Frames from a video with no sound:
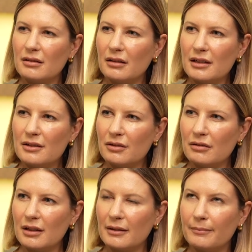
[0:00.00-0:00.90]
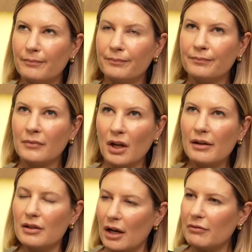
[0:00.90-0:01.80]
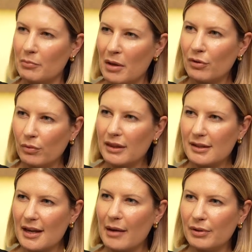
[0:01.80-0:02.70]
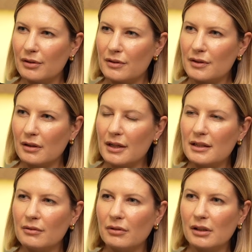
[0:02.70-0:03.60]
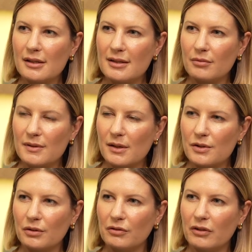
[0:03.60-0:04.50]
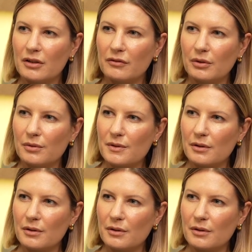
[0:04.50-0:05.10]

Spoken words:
I don't... I remember when this happened. I didn't realize he was such a good friend of yours. So.